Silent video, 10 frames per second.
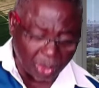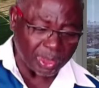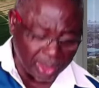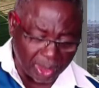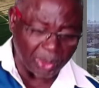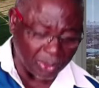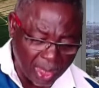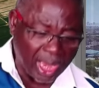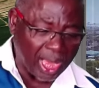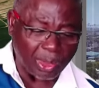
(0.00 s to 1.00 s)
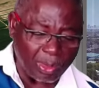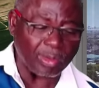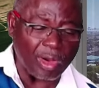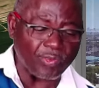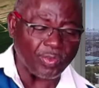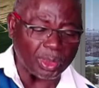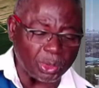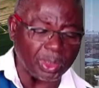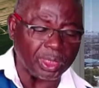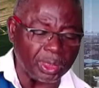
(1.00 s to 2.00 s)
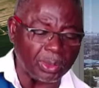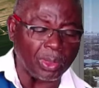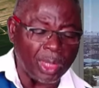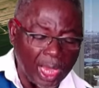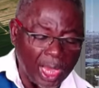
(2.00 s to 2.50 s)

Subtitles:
to heal you. I call Rapha to heal you.